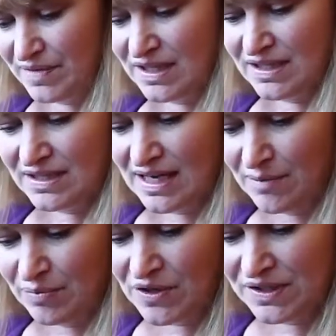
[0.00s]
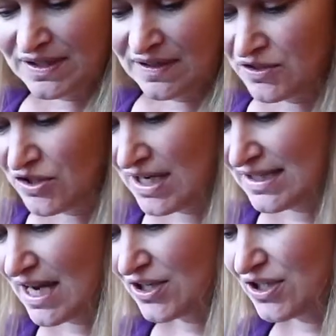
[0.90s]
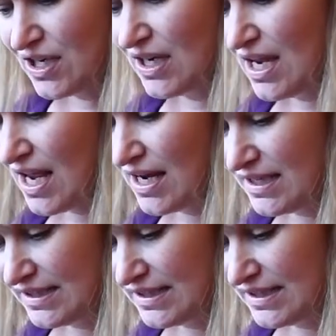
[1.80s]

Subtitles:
It's now processing the transaction, and it's